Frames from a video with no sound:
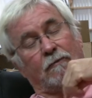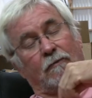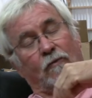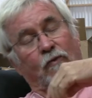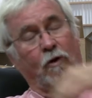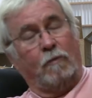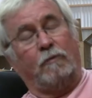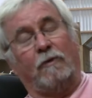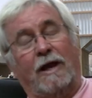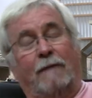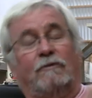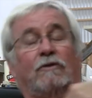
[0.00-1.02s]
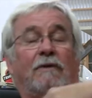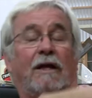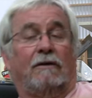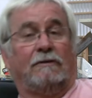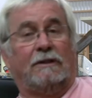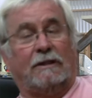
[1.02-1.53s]
rope wrapped
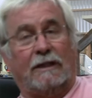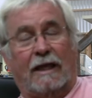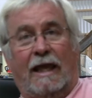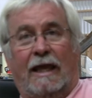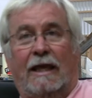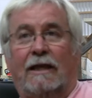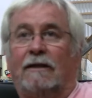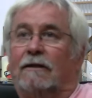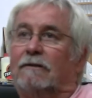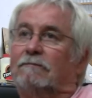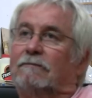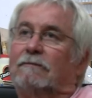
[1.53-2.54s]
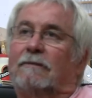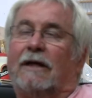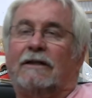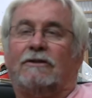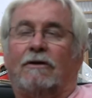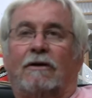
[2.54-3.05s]
around it, and
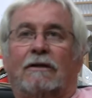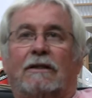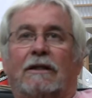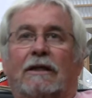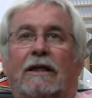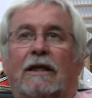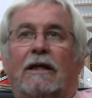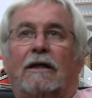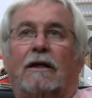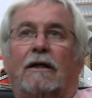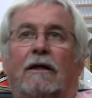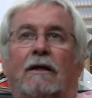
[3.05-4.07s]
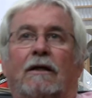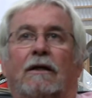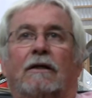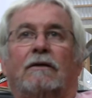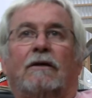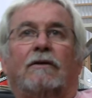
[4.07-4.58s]
I started thinking,
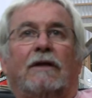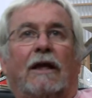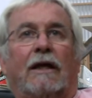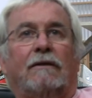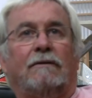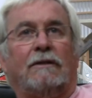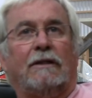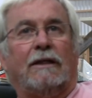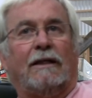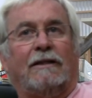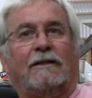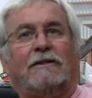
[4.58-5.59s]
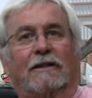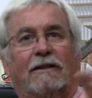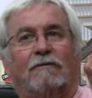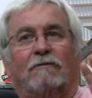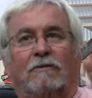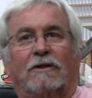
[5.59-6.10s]
oh, okay, let's
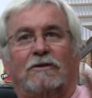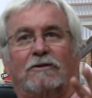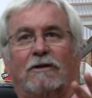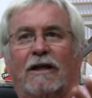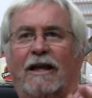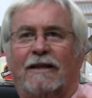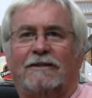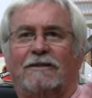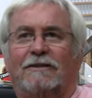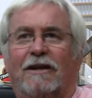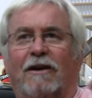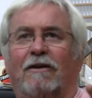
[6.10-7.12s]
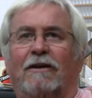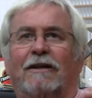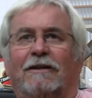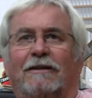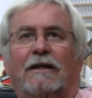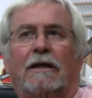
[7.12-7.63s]
get real sort of
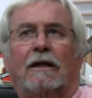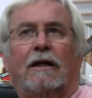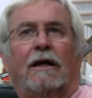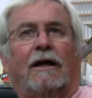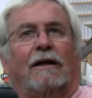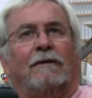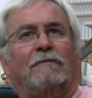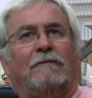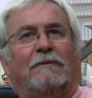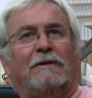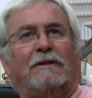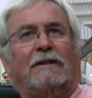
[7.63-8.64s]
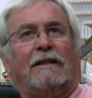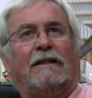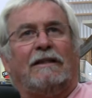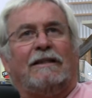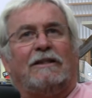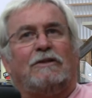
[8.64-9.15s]
esoteric.
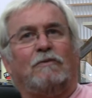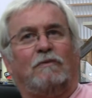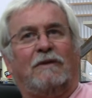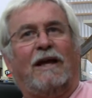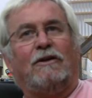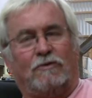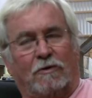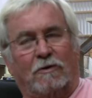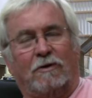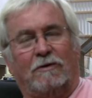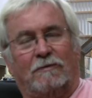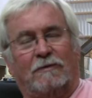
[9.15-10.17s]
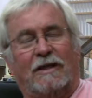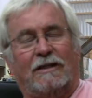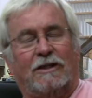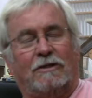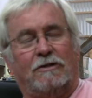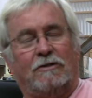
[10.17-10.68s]
That drawer, that
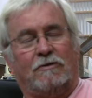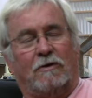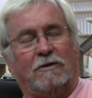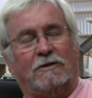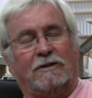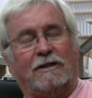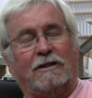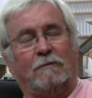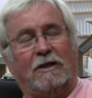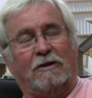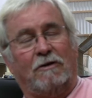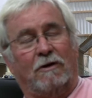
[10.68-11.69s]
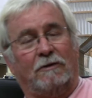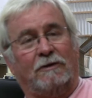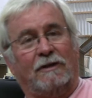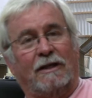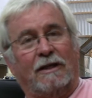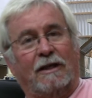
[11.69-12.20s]
chest of drawers, is going to be
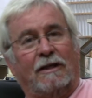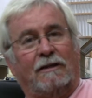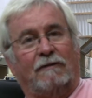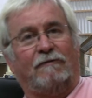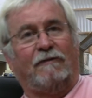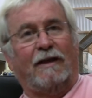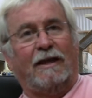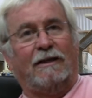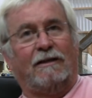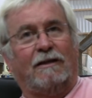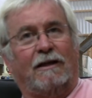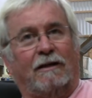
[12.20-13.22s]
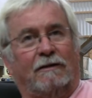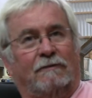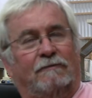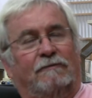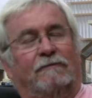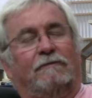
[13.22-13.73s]
called The Fate of